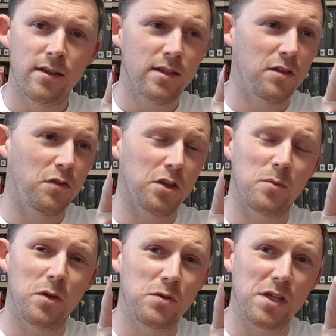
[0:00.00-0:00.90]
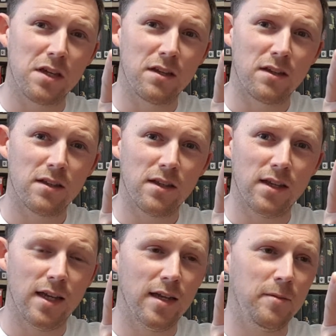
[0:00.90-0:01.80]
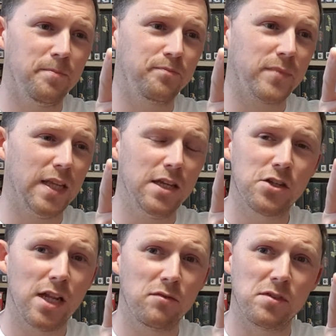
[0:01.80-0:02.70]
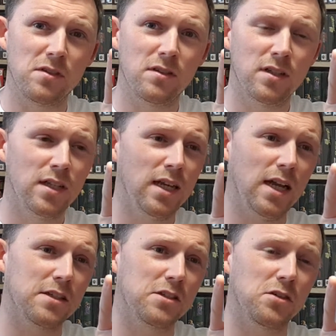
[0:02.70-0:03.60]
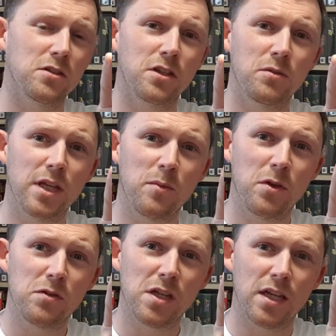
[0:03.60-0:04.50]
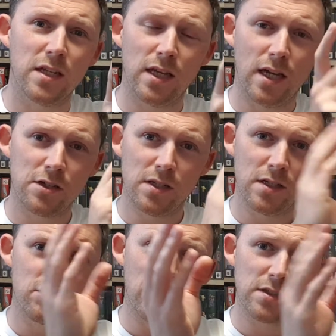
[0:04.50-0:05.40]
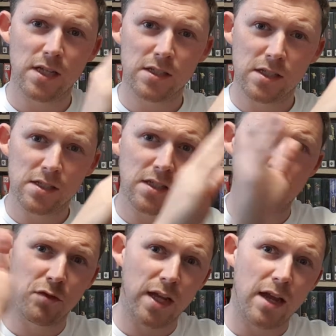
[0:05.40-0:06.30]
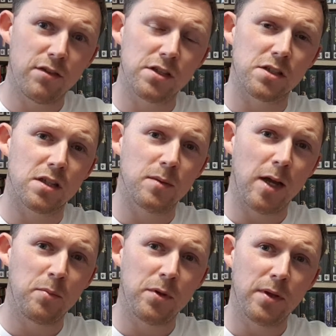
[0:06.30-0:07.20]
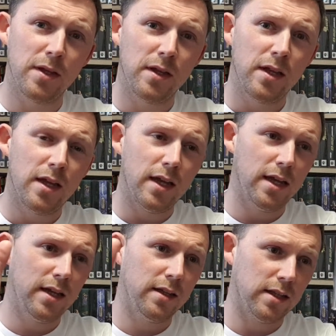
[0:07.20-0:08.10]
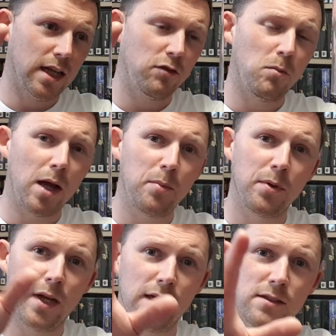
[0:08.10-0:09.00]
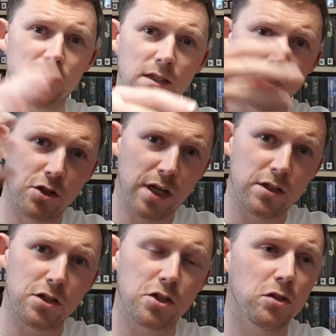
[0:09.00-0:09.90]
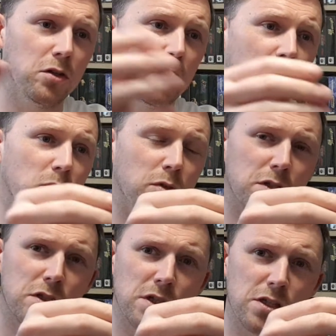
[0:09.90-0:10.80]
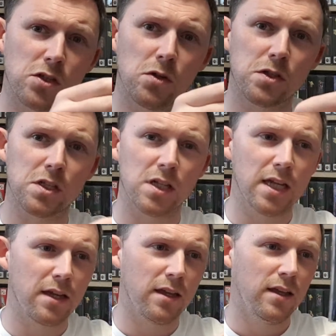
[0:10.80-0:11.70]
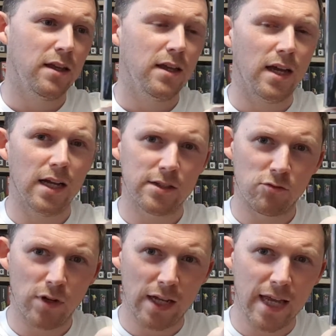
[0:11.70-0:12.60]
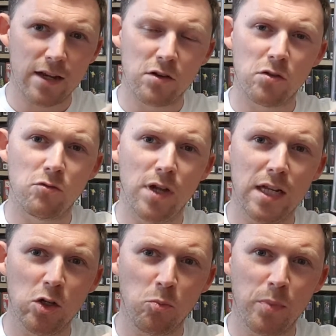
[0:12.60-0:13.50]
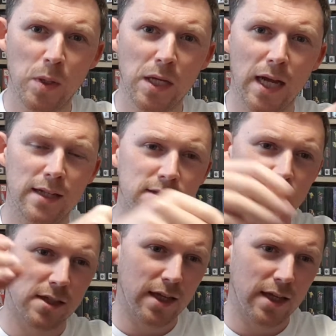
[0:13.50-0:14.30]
you've got the music. Each level has its own unique music, and it actually transcends into different areas of the map, the level map, and it'll change as you go along. But it's so slick, and again, really upbeat and